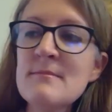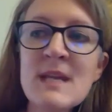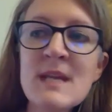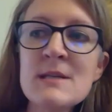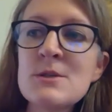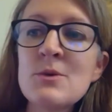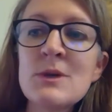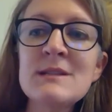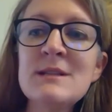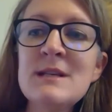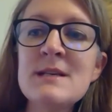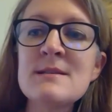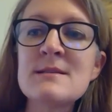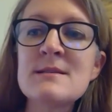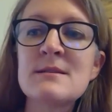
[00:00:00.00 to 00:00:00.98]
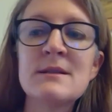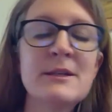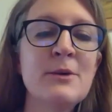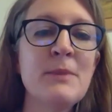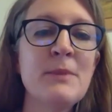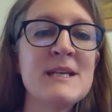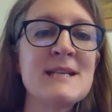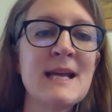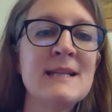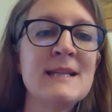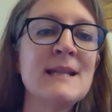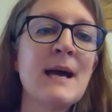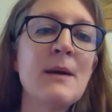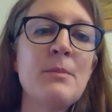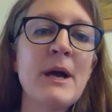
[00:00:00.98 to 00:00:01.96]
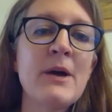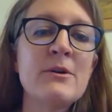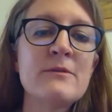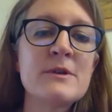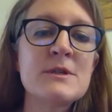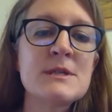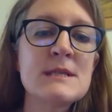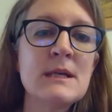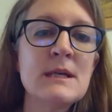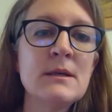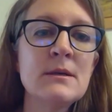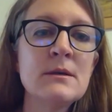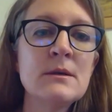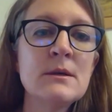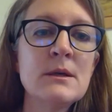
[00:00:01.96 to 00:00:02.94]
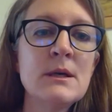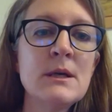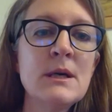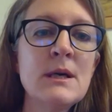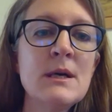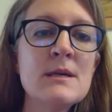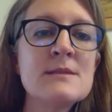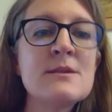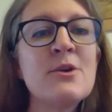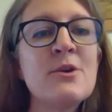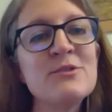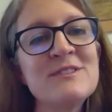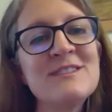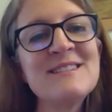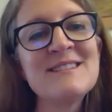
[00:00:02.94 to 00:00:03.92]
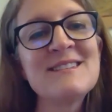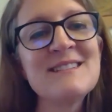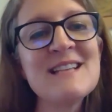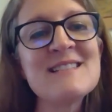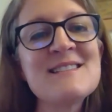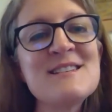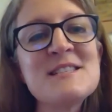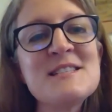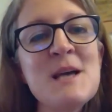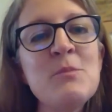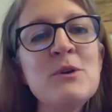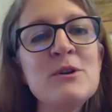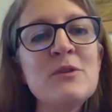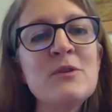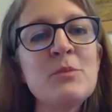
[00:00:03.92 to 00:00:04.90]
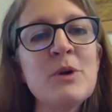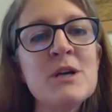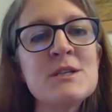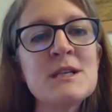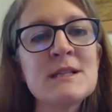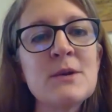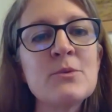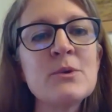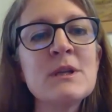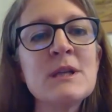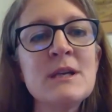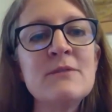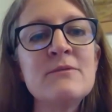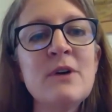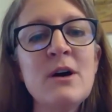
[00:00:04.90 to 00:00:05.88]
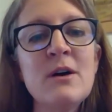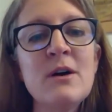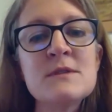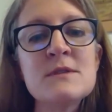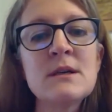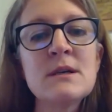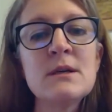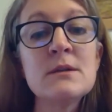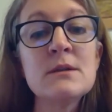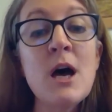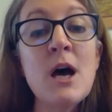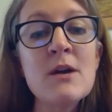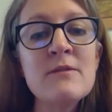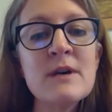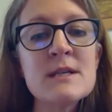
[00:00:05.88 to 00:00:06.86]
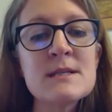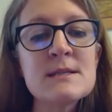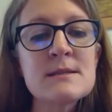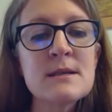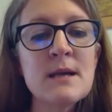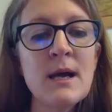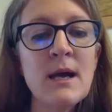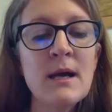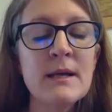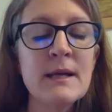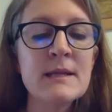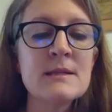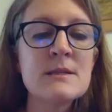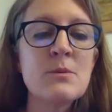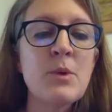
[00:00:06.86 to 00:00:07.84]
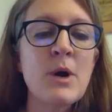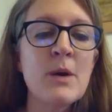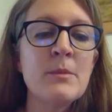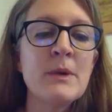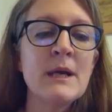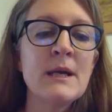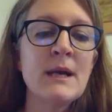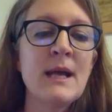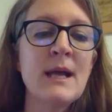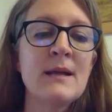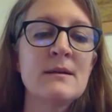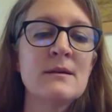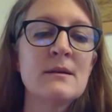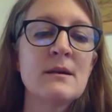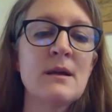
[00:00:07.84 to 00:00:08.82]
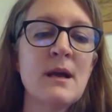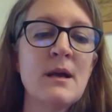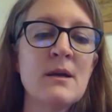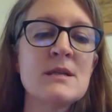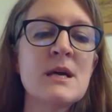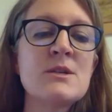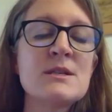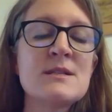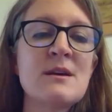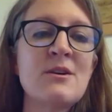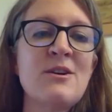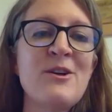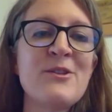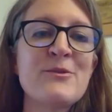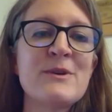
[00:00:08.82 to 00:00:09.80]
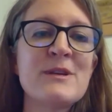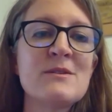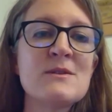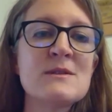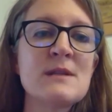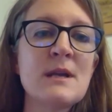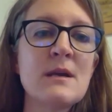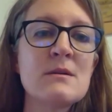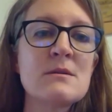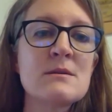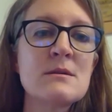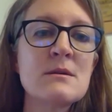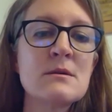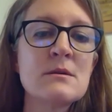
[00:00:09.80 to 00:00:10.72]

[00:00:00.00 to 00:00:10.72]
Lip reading: to at least, maintain that biodiversity. So that's an example of a project that really involves a lot of us in the department and touches on all three of those layers.